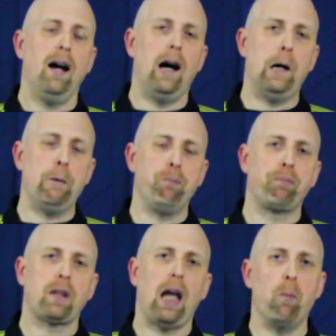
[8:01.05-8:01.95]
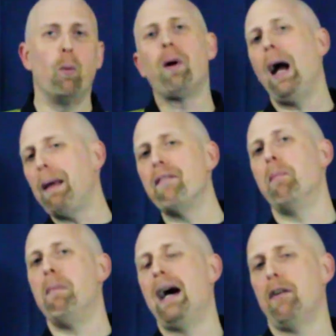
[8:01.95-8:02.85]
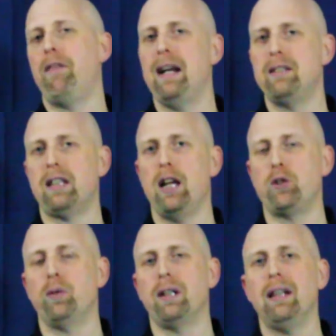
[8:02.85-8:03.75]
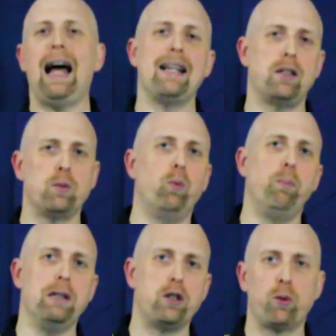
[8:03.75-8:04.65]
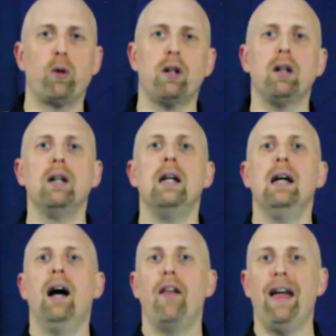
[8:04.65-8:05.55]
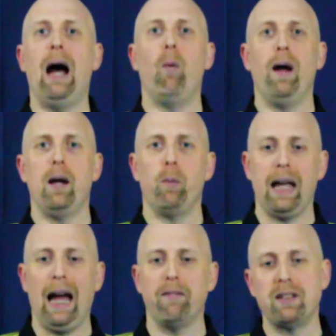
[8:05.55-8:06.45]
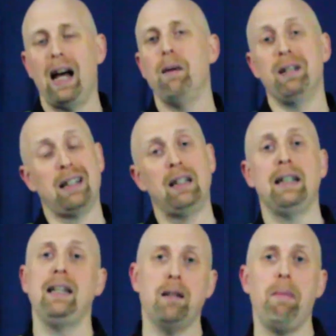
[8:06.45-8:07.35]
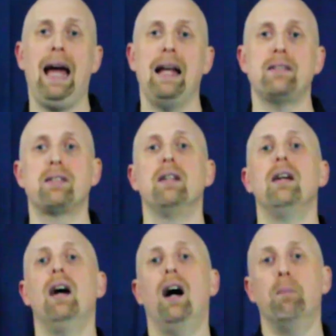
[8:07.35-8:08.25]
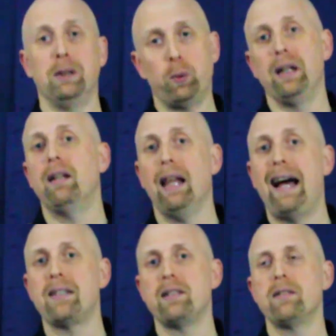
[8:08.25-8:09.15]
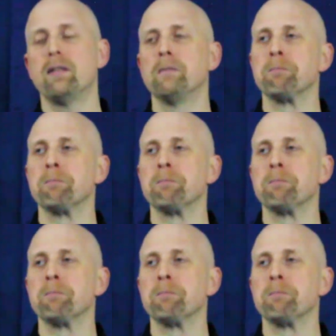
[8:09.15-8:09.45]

and we'll probably have a modified schedule. The classes will be shorter. That way we have time to clean the mats between classes.